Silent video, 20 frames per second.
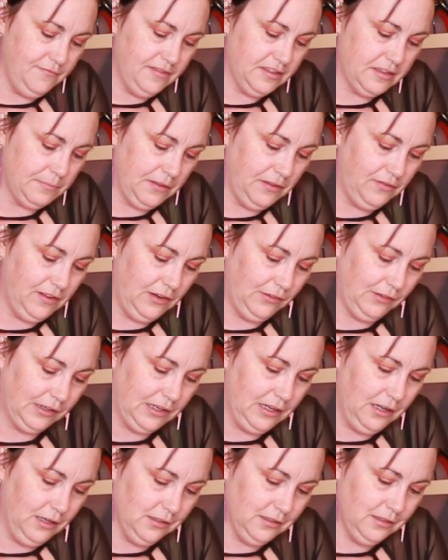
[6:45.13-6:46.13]
It's my favorite
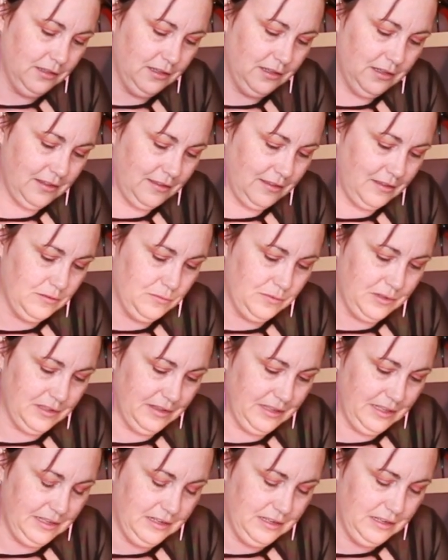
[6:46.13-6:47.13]
color. It's the one
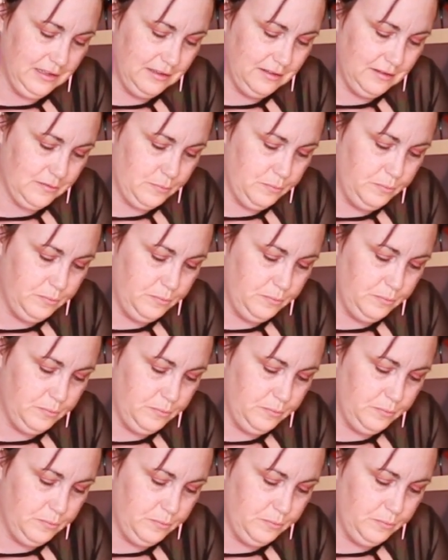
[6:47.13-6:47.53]
that has